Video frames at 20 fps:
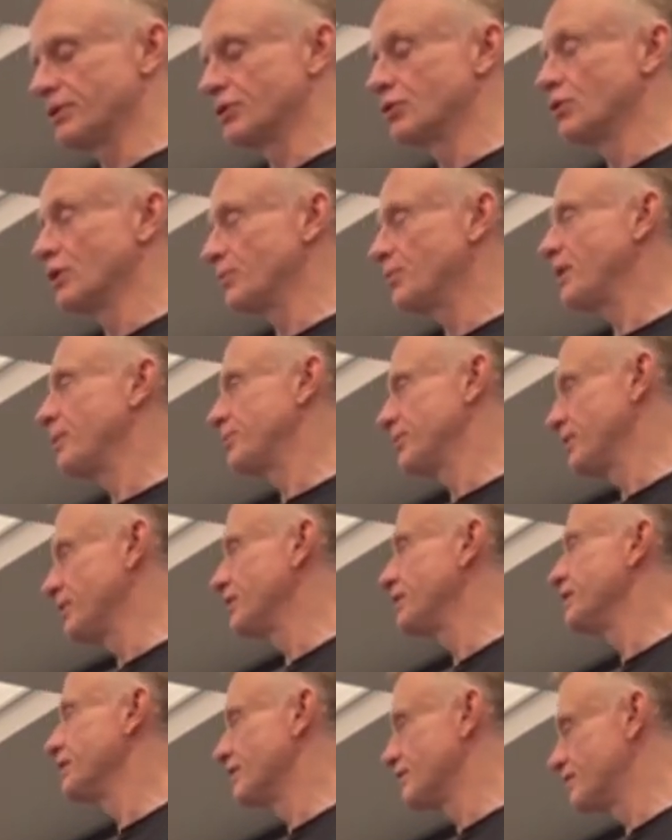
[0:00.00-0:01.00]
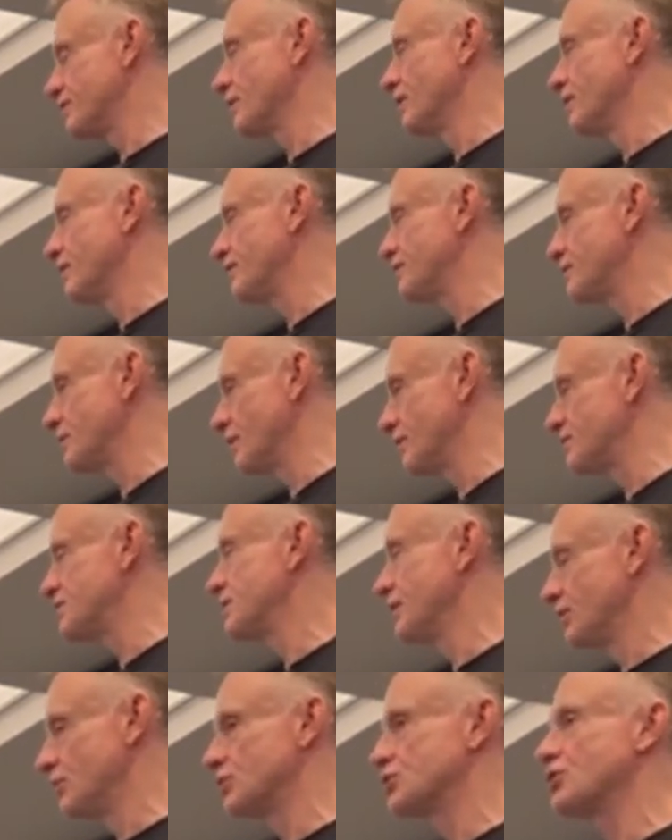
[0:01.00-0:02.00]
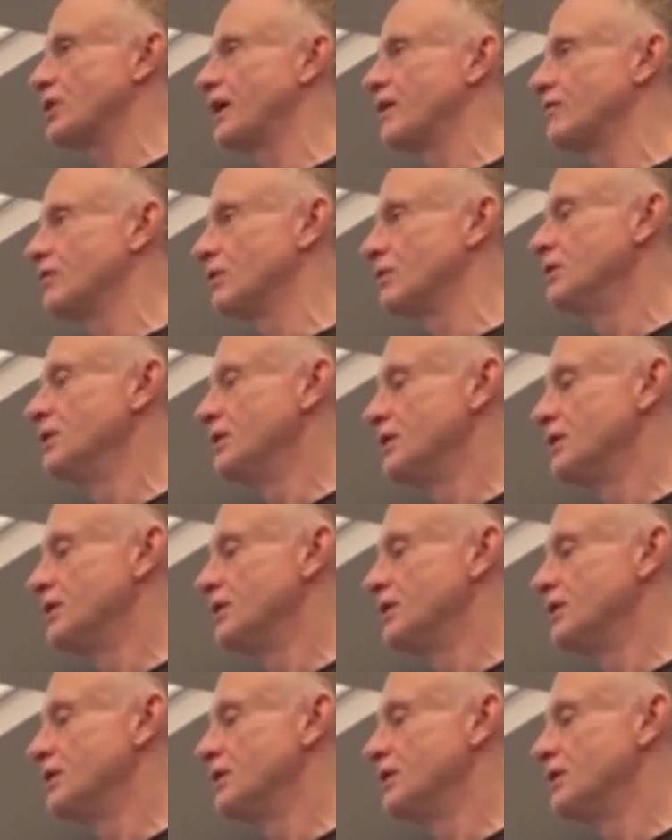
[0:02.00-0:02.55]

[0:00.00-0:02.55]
growing popularity of single travel